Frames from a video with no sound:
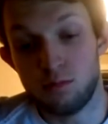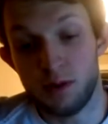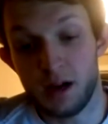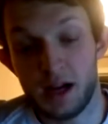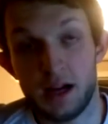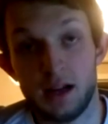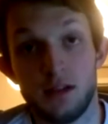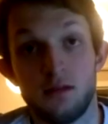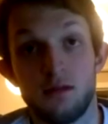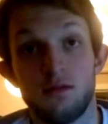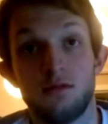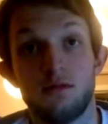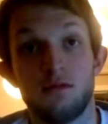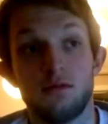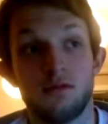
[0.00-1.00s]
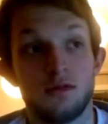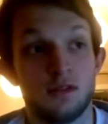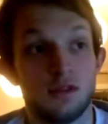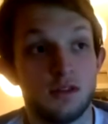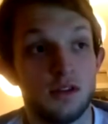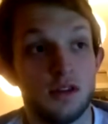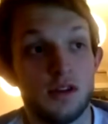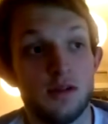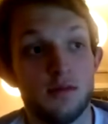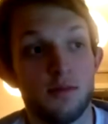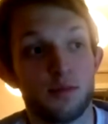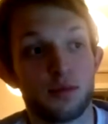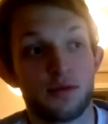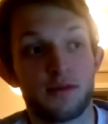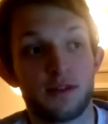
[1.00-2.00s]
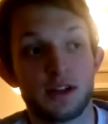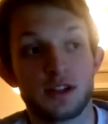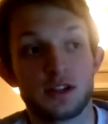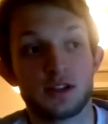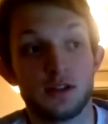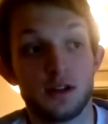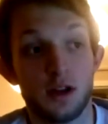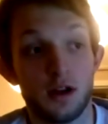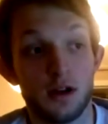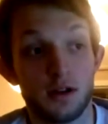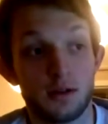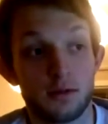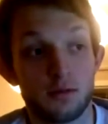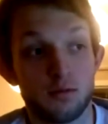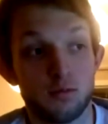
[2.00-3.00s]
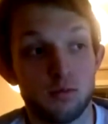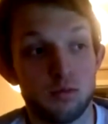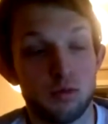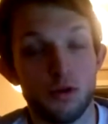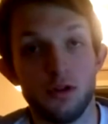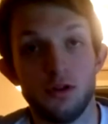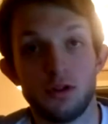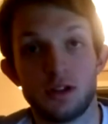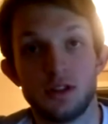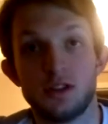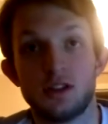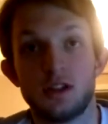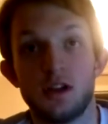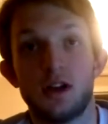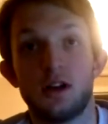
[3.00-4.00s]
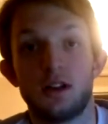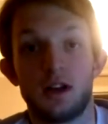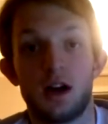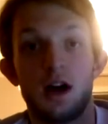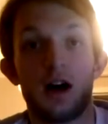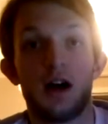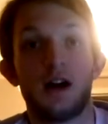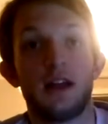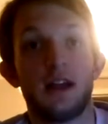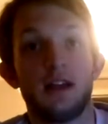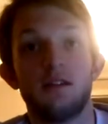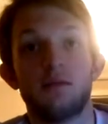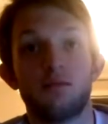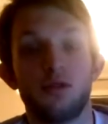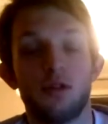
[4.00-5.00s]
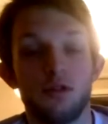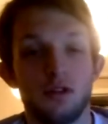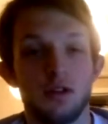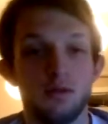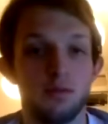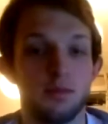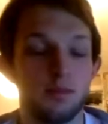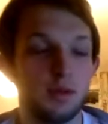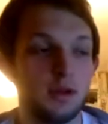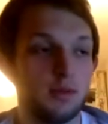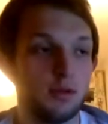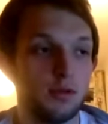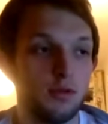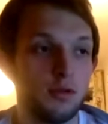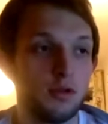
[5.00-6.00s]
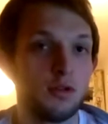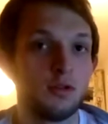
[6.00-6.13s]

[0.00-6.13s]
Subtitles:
and the professionally, like what you'd consider like the high-end yogi people,